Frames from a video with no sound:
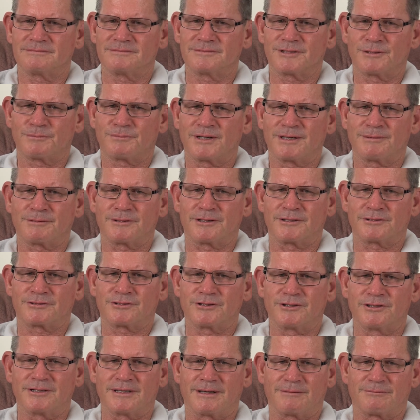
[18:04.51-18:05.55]
The people that
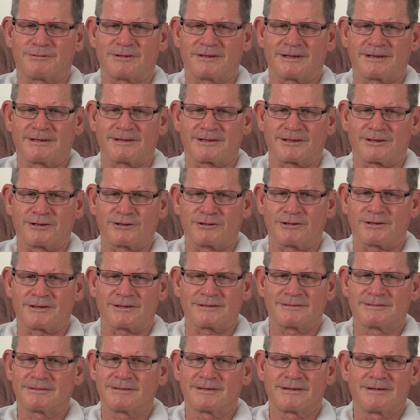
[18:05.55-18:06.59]
turned up for the little girl,
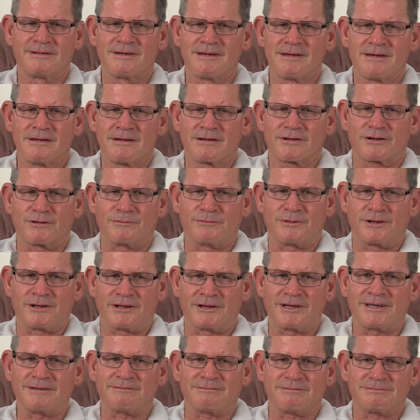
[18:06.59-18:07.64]
I couldn't
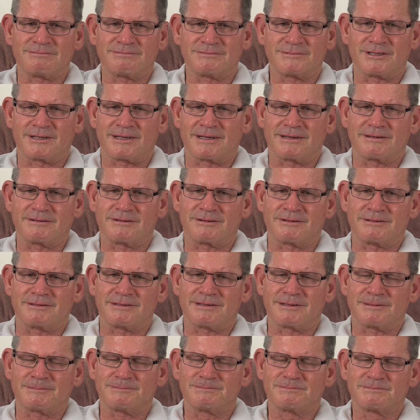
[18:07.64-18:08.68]
believe. You know,
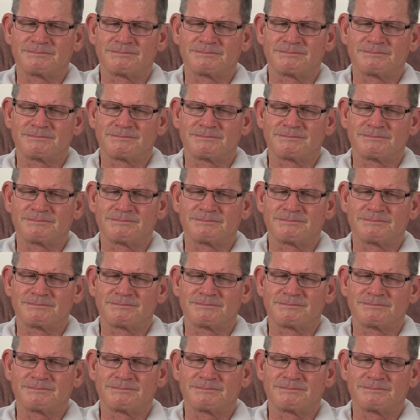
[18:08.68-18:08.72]
and,